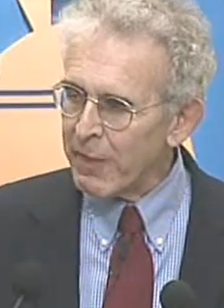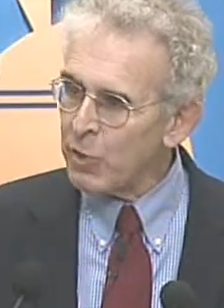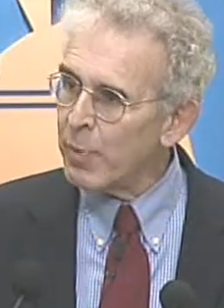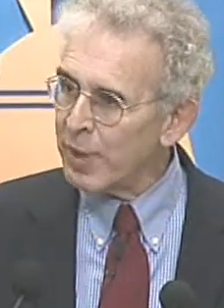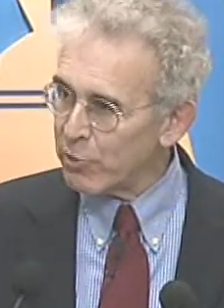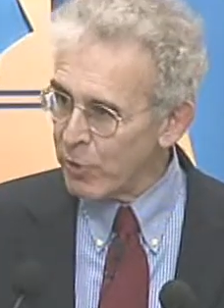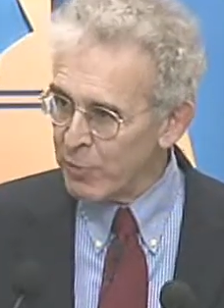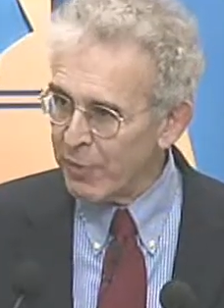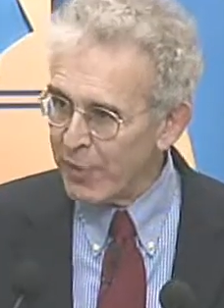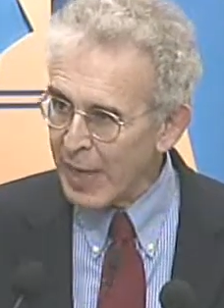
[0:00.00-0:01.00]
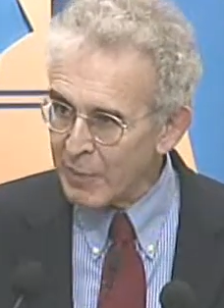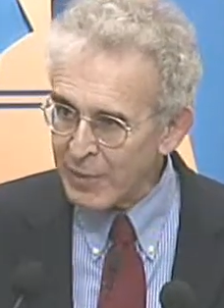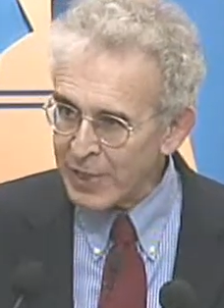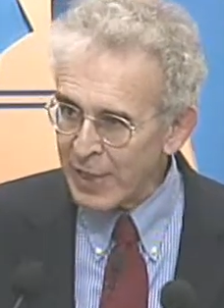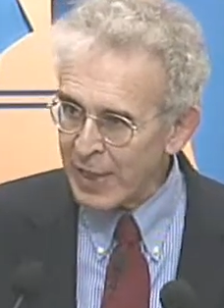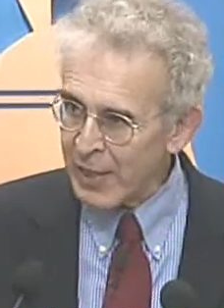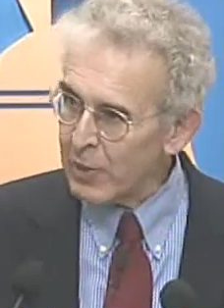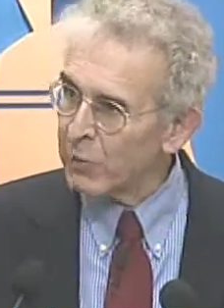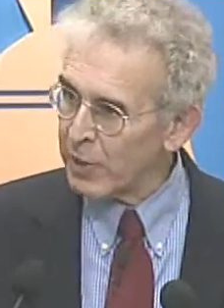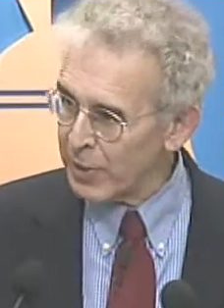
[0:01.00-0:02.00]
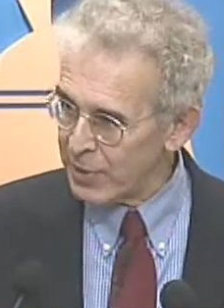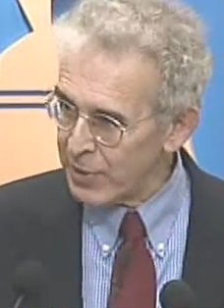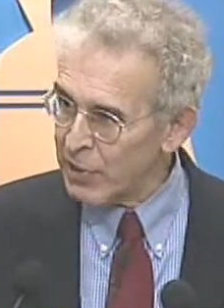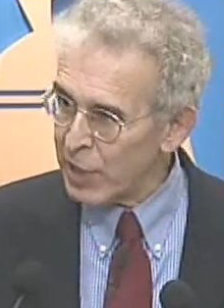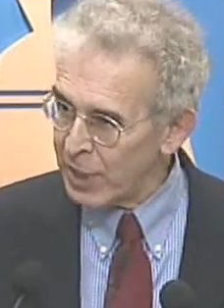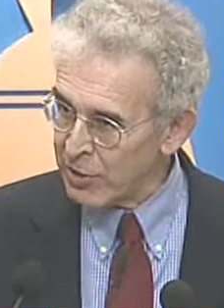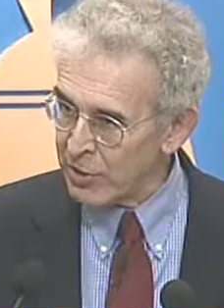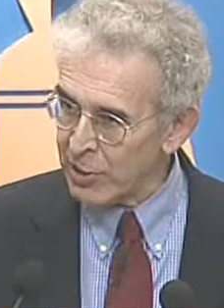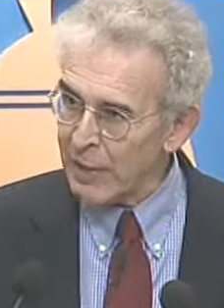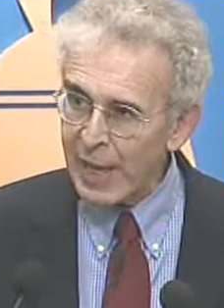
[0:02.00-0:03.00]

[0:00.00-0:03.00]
humane treatment of animal side, I think we're going to see changes.